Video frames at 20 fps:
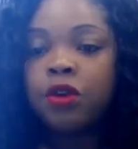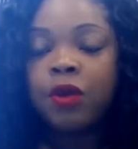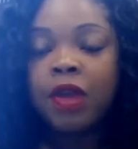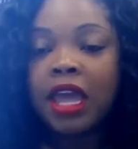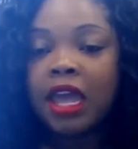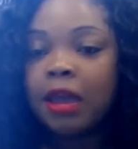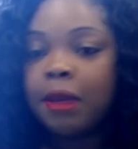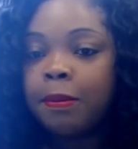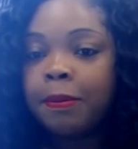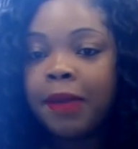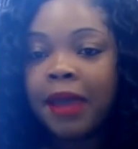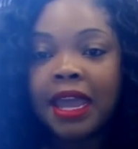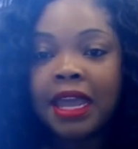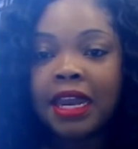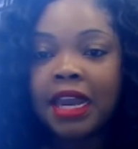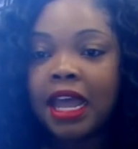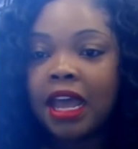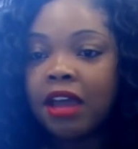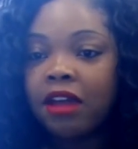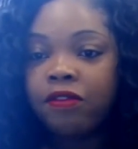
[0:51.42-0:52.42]
can't
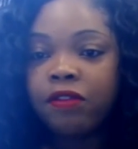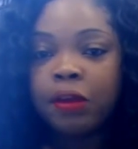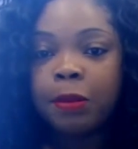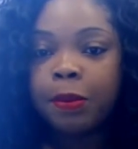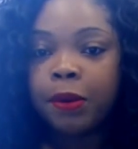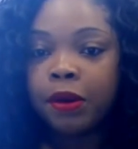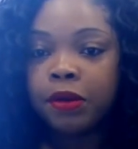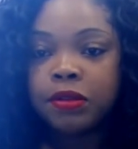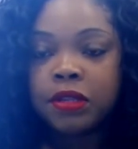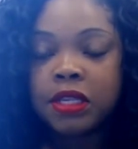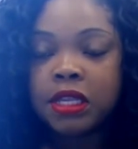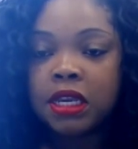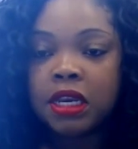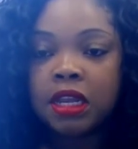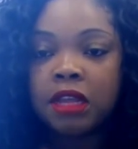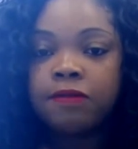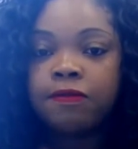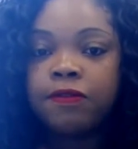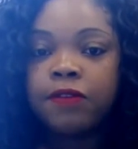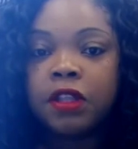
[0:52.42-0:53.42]
paint every person
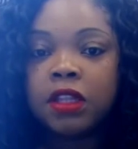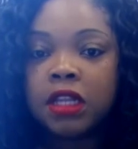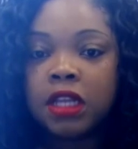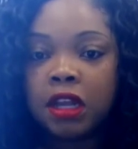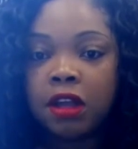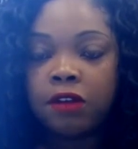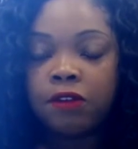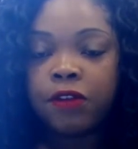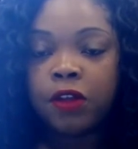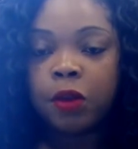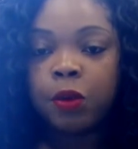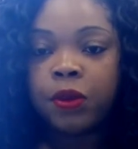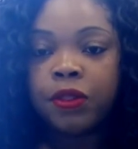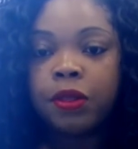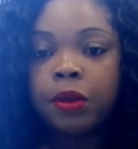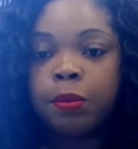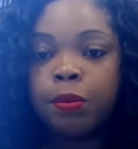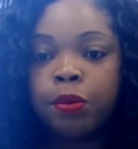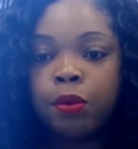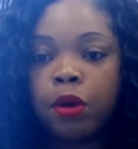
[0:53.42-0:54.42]
in Philadelphia with
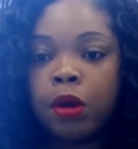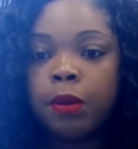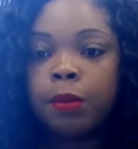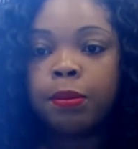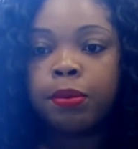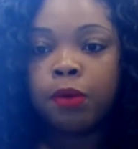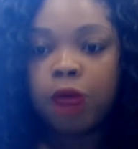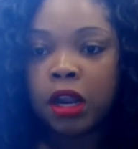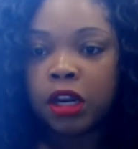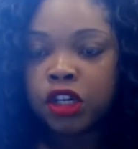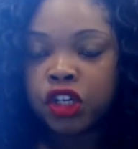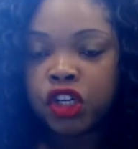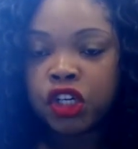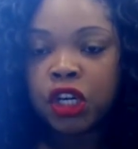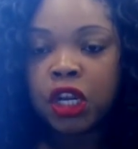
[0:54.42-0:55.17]
a broad brush.